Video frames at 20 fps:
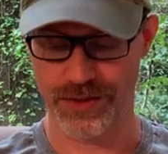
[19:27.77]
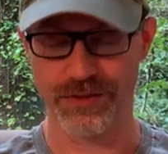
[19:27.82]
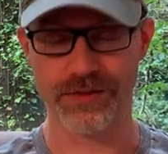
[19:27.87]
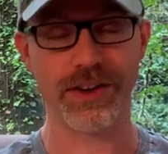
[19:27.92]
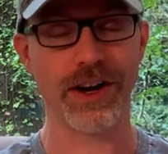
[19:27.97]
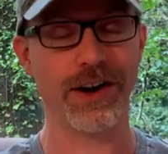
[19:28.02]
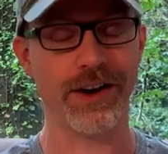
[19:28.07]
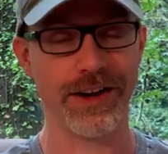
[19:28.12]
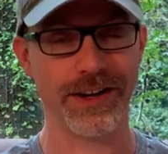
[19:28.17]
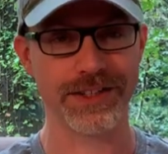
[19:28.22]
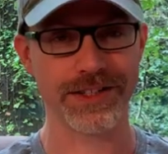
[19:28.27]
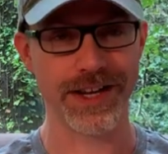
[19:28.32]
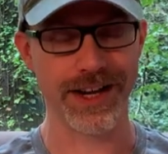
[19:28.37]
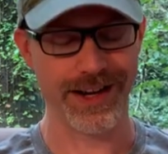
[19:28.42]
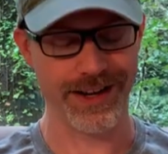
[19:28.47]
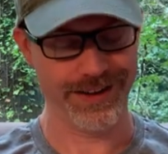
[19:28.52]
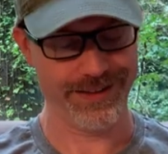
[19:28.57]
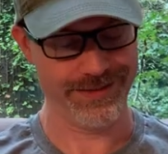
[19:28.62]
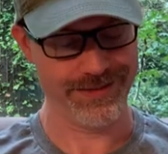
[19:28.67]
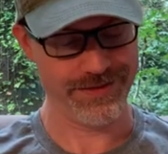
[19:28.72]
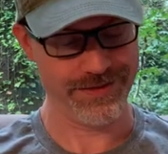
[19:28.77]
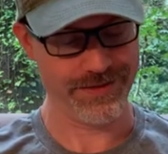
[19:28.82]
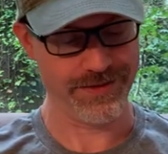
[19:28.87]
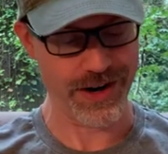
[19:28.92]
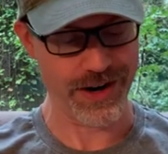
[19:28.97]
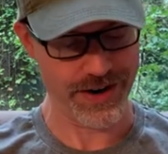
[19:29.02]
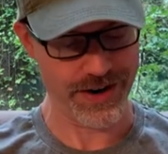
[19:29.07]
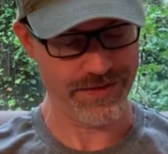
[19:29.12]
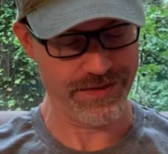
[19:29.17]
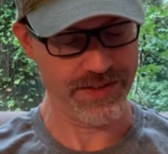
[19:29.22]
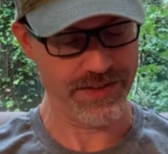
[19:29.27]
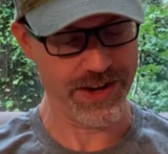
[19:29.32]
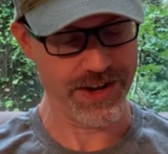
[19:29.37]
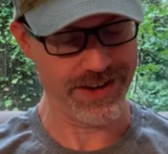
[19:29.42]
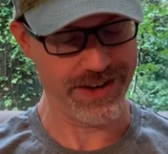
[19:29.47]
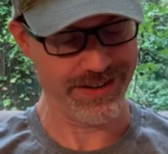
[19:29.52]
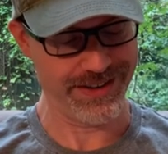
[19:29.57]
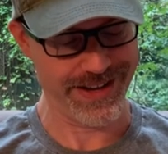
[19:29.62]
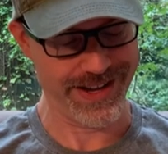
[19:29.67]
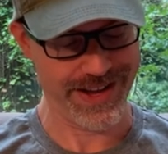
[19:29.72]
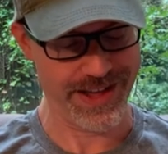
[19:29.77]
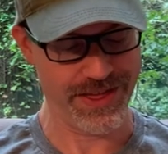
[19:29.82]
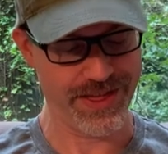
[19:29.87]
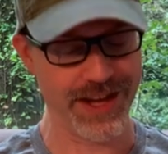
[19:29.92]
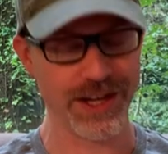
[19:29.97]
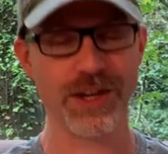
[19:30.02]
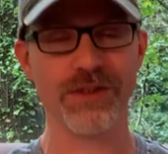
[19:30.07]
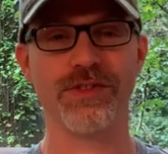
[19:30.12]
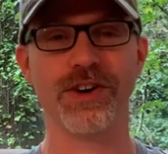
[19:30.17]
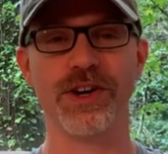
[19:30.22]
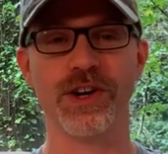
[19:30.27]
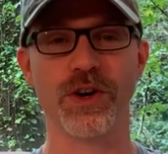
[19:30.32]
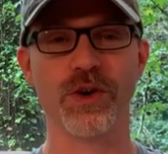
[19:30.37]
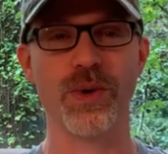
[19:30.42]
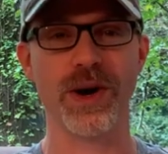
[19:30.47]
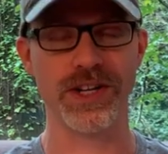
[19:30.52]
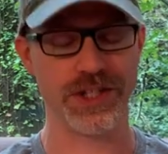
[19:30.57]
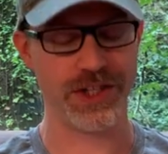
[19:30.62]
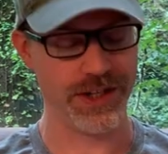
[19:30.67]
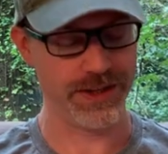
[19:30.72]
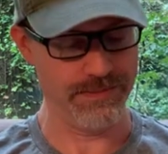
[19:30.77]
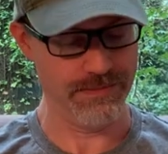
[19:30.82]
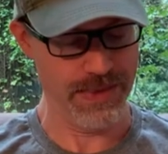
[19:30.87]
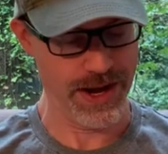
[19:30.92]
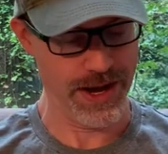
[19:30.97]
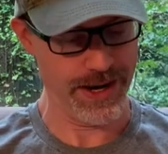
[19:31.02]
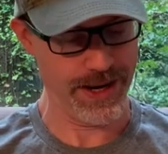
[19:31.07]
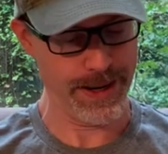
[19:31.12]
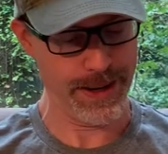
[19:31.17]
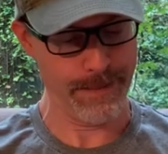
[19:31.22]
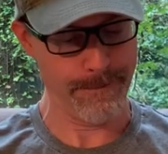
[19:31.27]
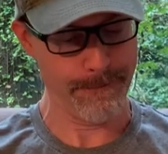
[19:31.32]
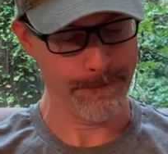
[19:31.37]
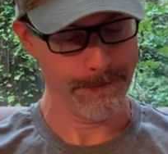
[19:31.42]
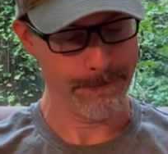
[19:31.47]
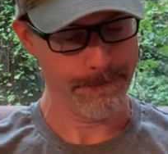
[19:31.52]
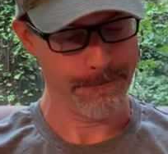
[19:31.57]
Very exciting, very fun. Thank you for your question, Mahdi.